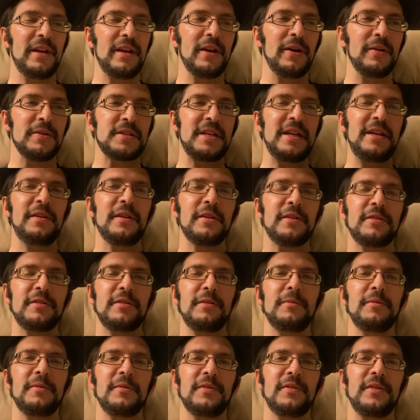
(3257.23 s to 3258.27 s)
seeing the two
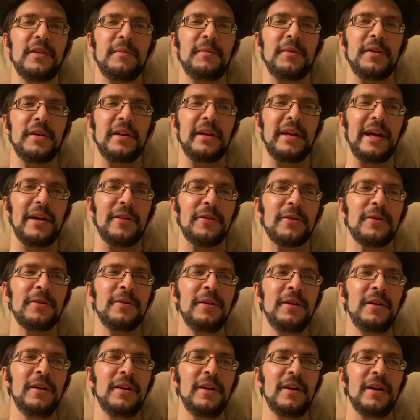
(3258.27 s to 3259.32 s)
of them together,
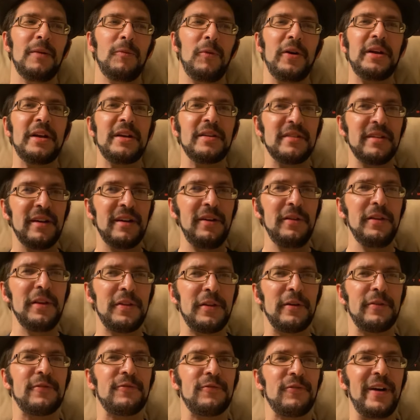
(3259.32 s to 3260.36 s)
while you can tell that
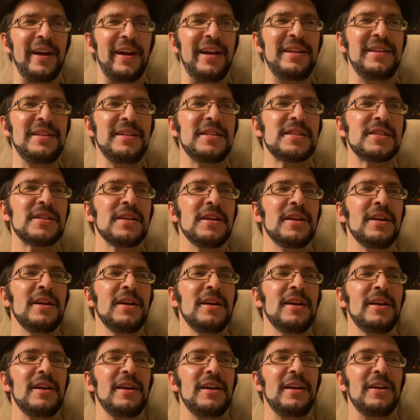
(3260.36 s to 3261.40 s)
they're friends,
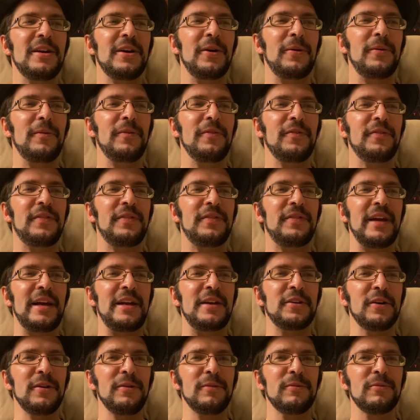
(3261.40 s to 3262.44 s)
they
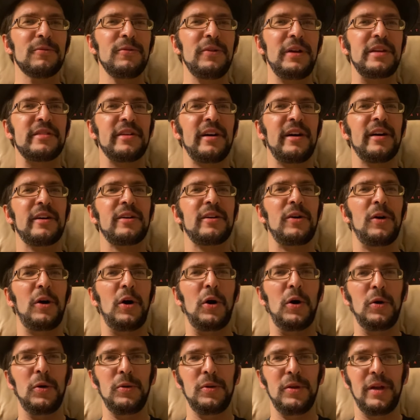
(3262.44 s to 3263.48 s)
don't really talk a
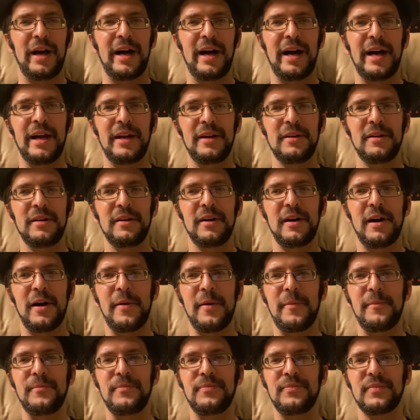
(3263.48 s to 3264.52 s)
whole lot
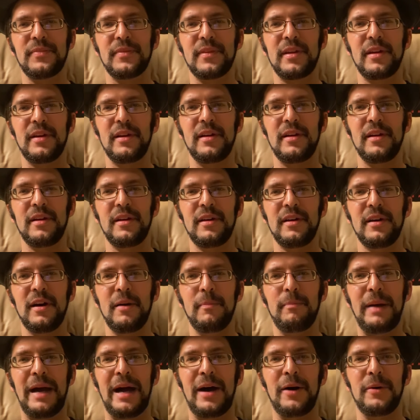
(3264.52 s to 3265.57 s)

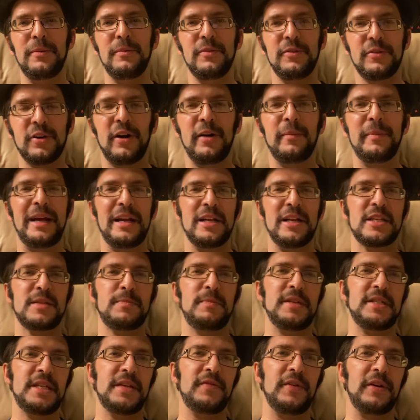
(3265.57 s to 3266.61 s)
about Dollman
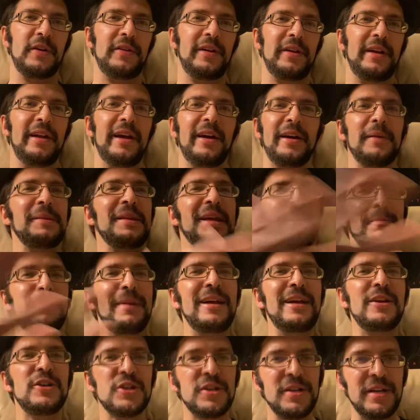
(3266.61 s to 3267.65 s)
specifically. Like, they
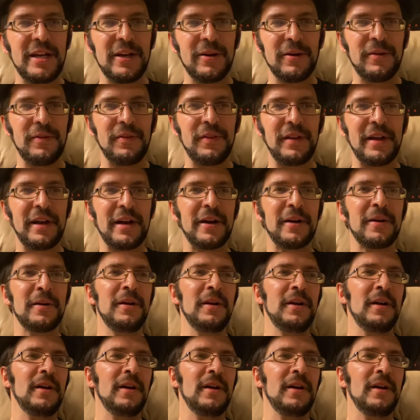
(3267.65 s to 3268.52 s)
mention it here and there,